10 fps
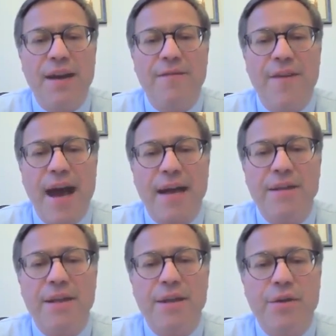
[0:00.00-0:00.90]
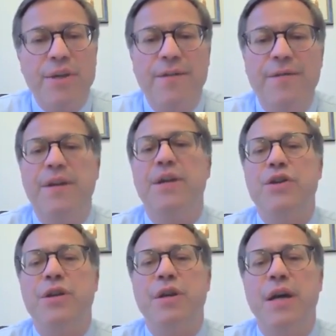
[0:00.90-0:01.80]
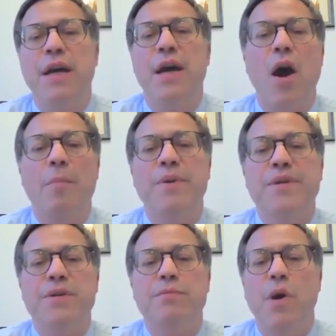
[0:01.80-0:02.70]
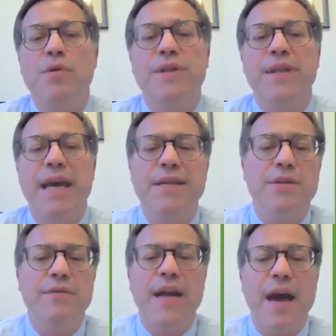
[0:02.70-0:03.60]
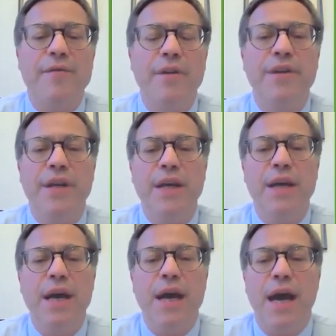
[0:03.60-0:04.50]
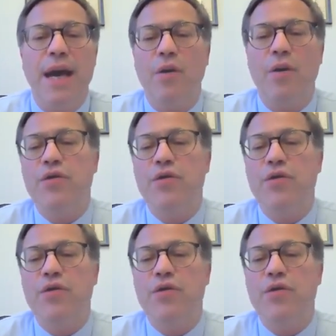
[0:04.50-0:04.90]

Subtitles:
In fact, the new definition encompasses most cases of NAFLD and